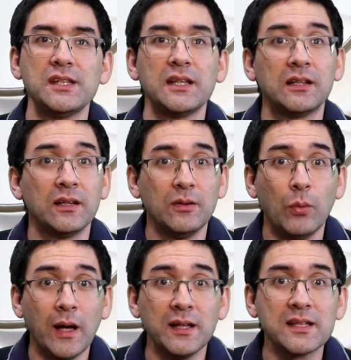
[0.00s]
is that
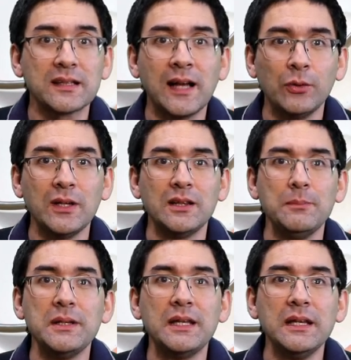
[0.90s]
while it's cloudy at
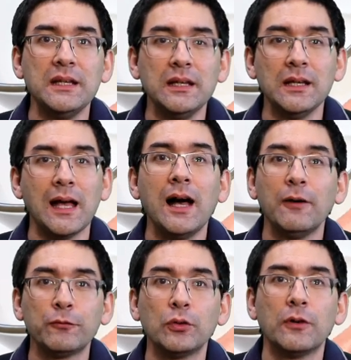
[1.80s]
the beginning,
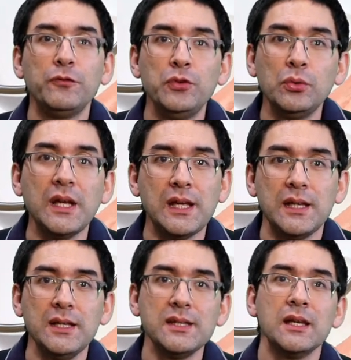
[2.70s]
after a few
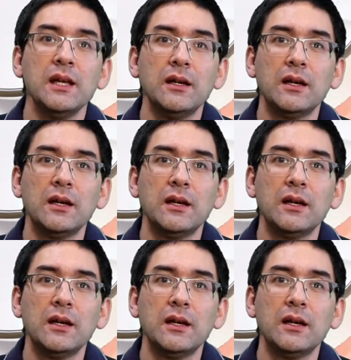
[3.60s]
days,